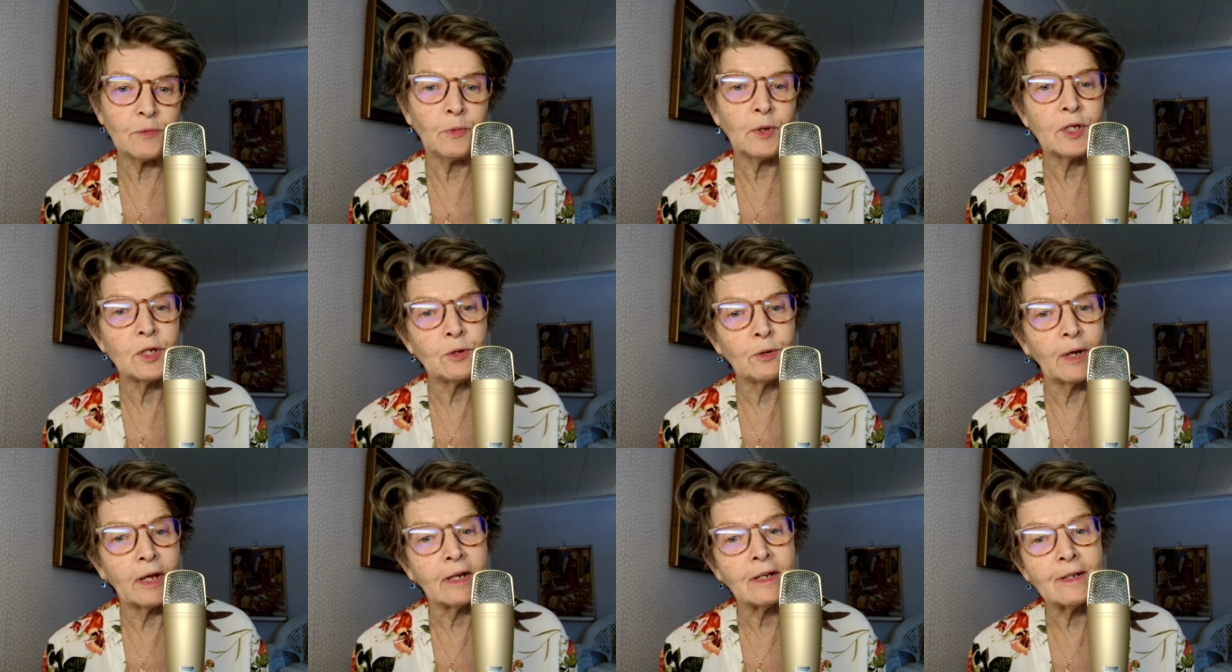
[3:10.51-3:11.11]
which
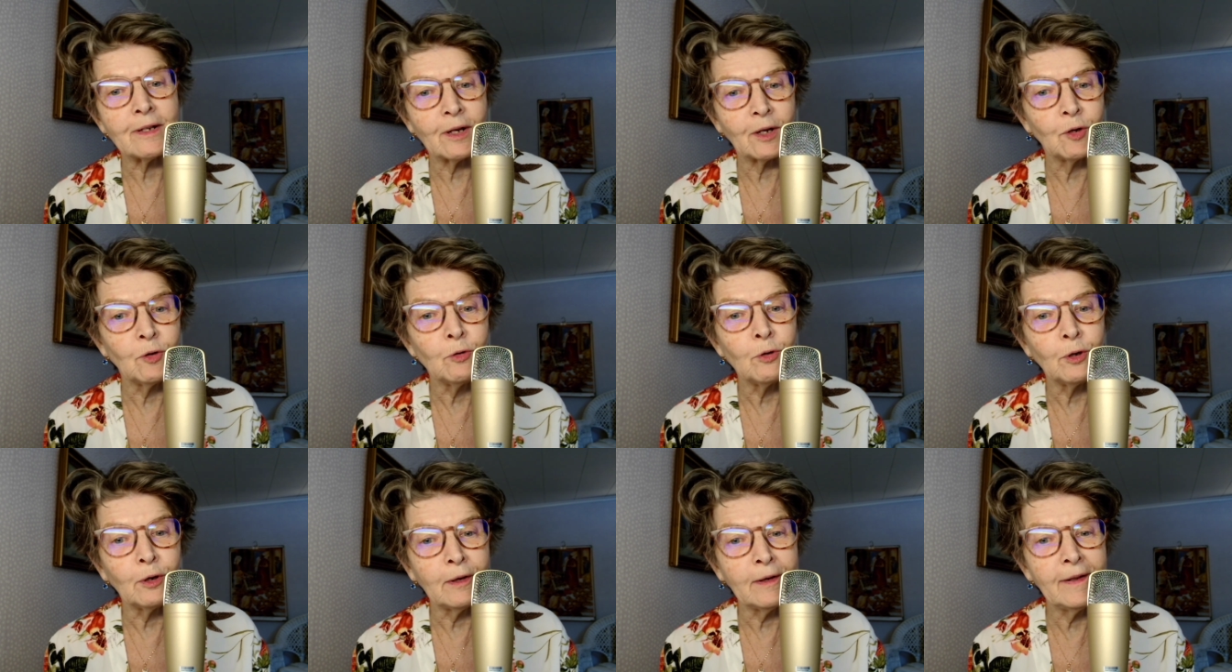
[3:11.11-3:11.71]
you can
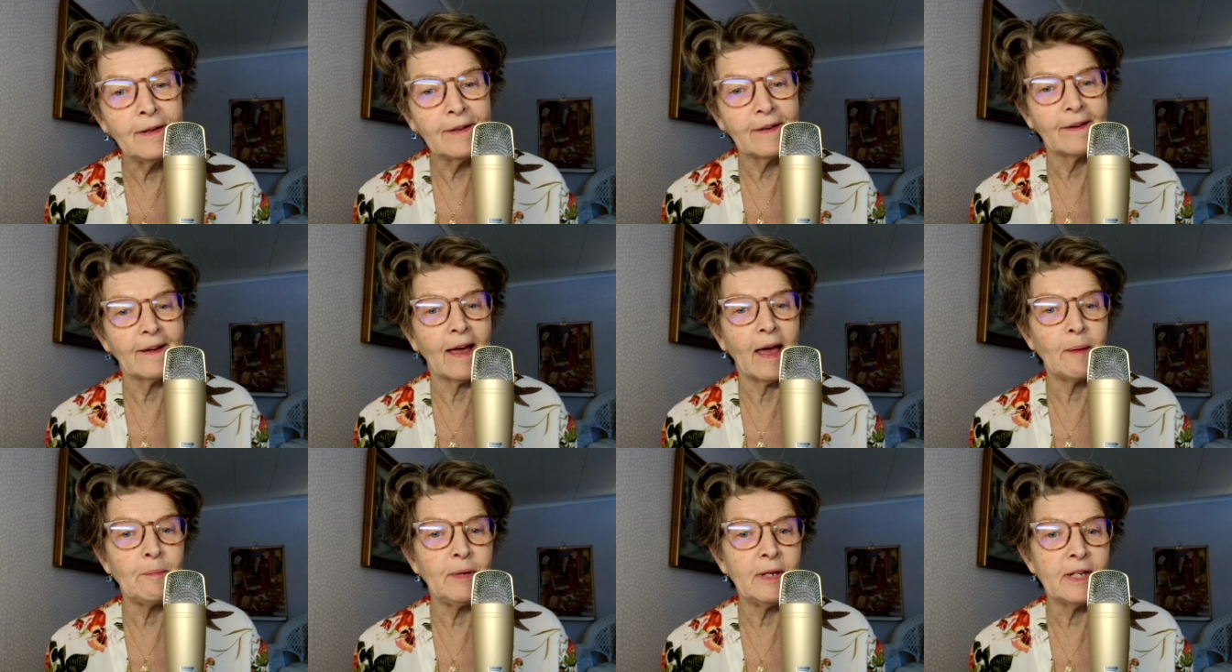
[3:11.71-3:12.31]
Google
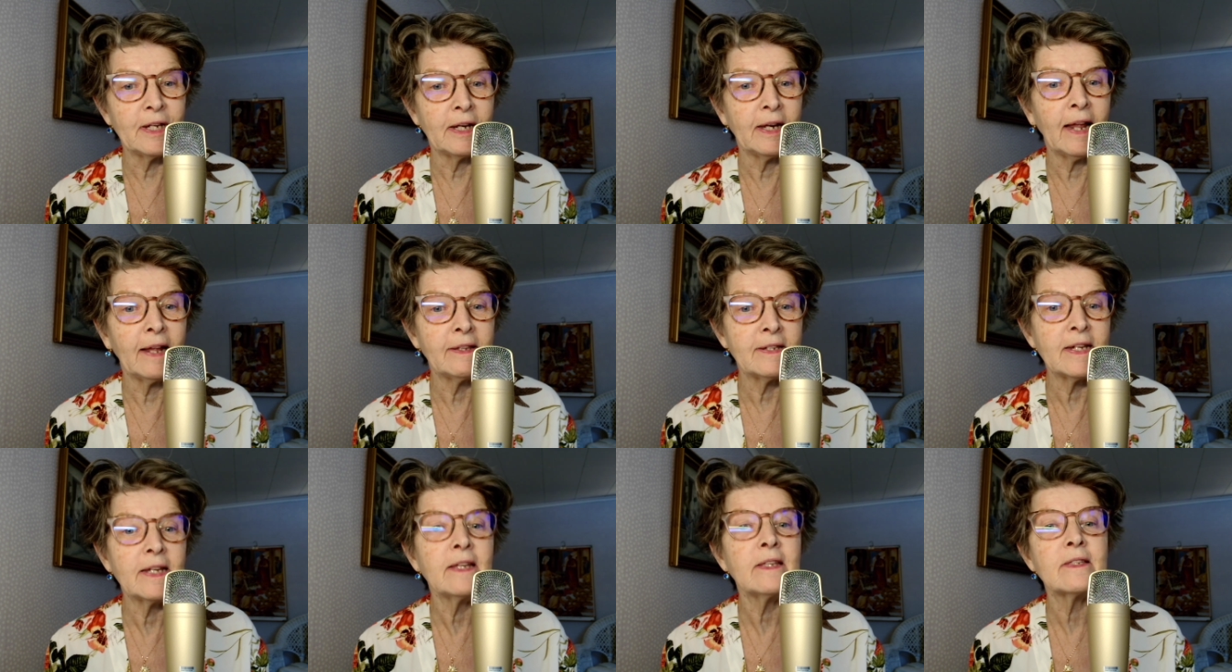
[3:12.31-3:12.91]

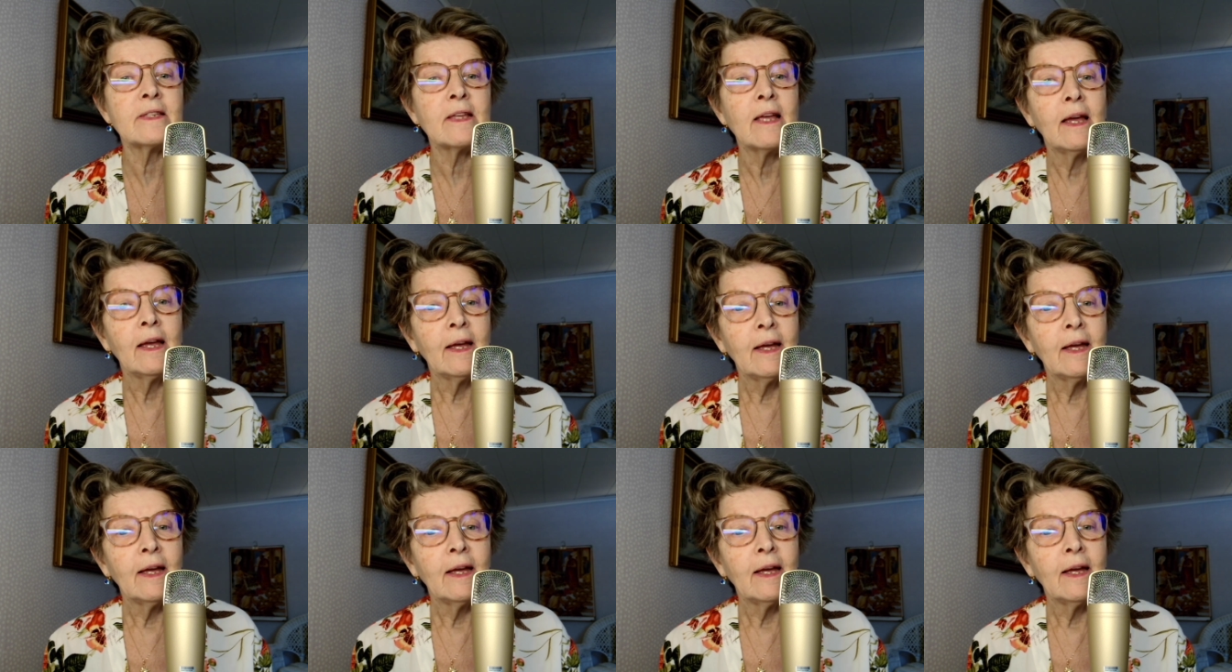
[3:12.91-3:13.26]
epigenetics,